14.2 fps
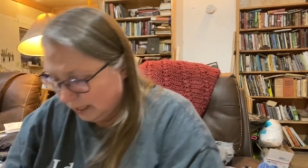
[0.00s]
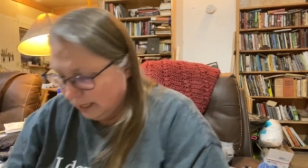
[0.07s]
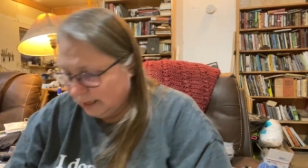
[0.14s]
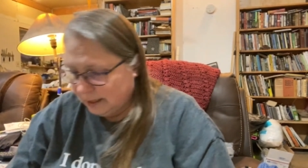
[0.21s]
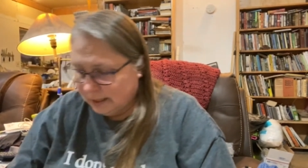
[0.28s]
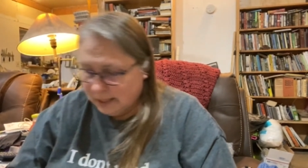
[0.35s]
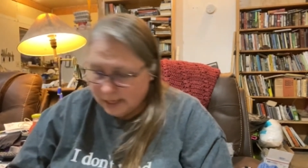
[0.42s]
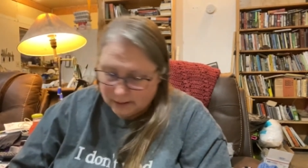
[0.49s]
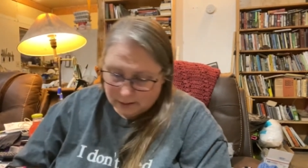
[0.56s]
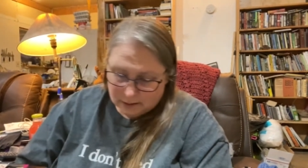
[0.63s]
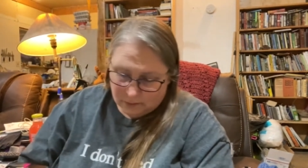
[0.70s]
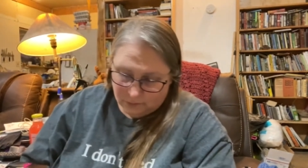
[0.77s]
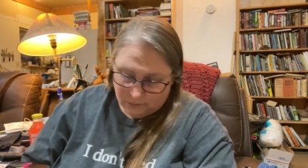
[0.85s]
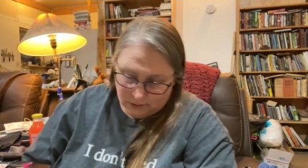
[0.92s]
The
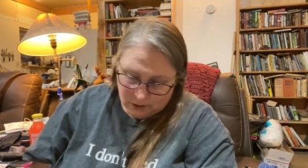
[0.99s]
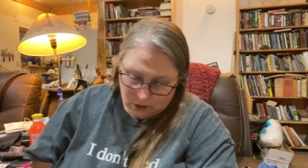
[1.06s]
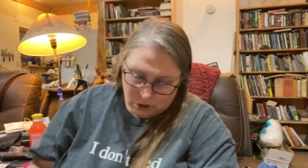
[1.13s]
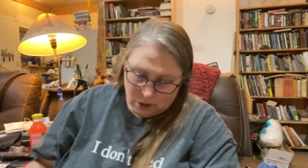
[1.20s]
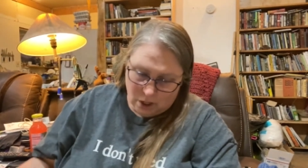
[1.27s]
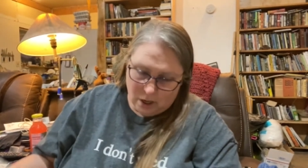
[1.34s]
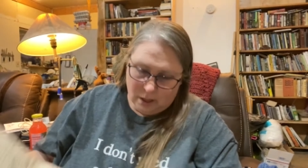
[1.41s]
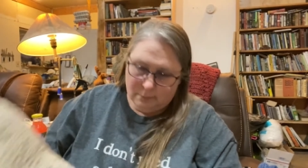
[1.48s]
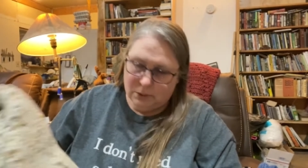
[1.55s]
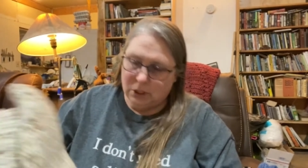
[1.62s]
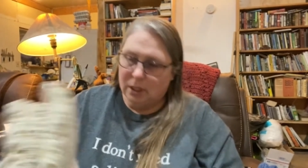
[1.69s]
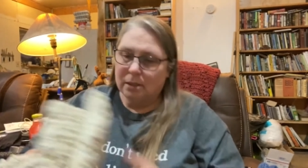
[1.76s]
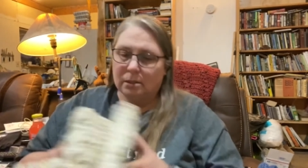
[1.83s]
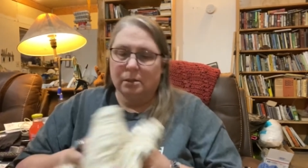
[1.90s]
next finished
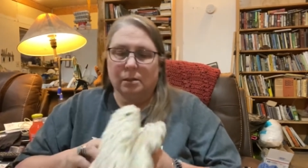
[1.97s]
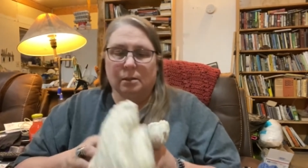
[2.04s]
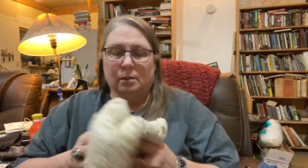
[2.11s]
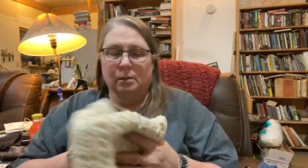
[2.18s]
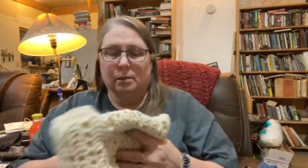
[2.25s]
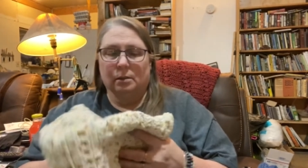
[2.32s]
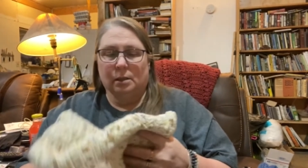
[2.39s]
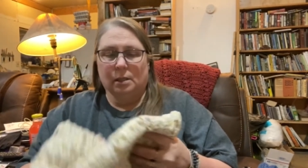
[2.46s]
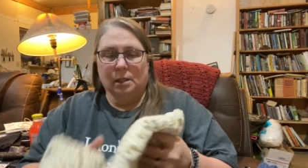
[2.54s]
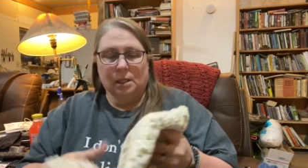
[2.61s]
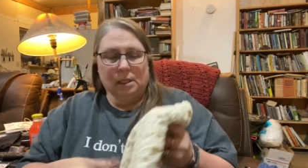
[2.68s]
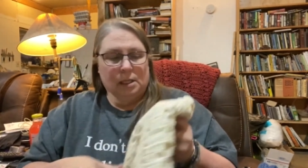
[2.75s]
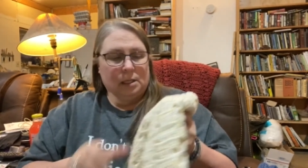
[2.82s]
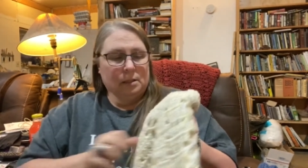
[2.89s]
object
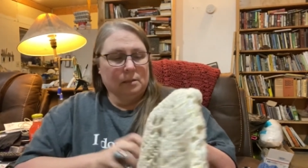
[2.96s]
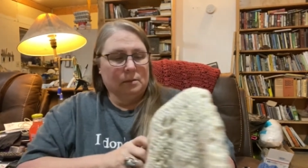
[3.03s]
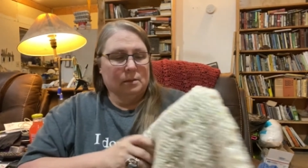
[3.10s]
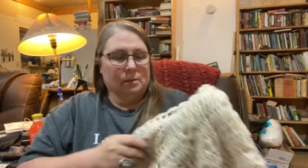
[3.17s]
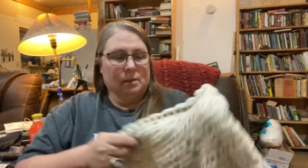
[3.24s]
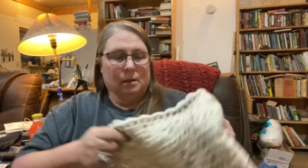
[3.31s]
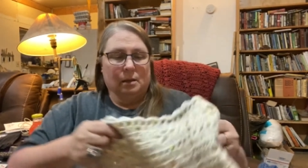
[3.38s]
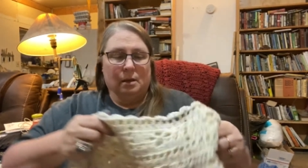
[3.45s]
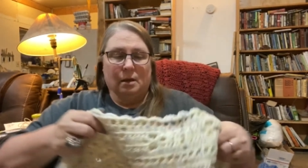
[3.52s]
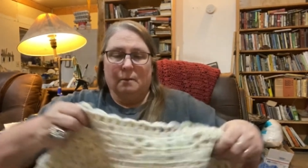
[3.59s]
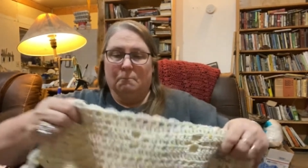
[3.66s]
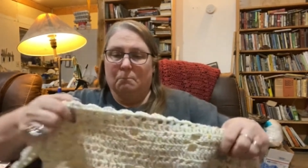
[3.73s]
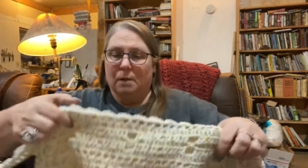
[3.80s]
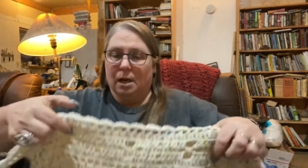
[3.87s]
is
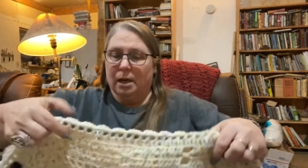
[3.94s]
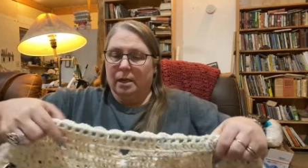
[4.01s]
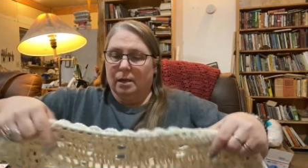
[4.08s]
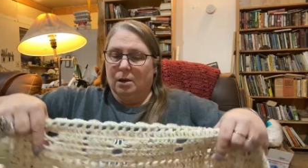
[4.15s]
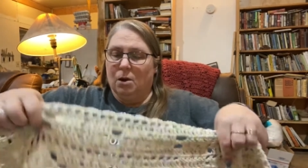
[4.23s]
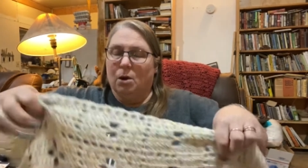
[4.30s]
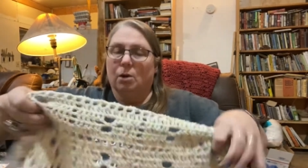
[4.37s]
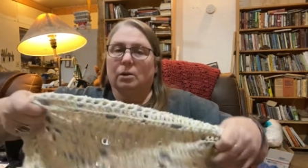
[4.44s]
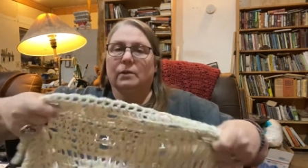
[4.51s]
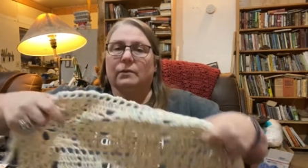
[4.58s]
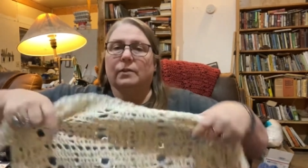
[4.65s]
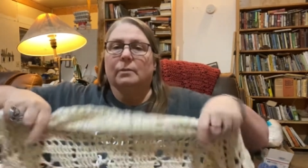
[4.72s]
my Call of the